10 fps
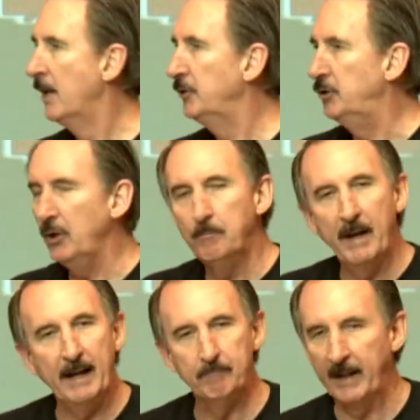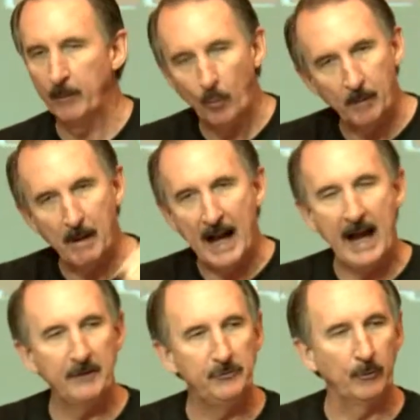You bet, man, we're
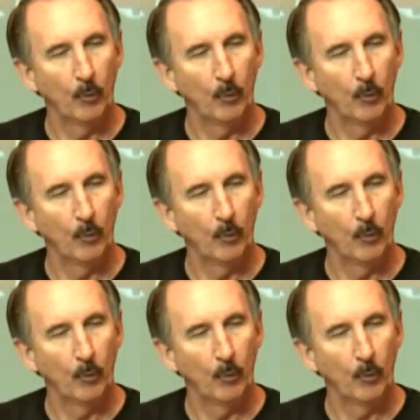behind you.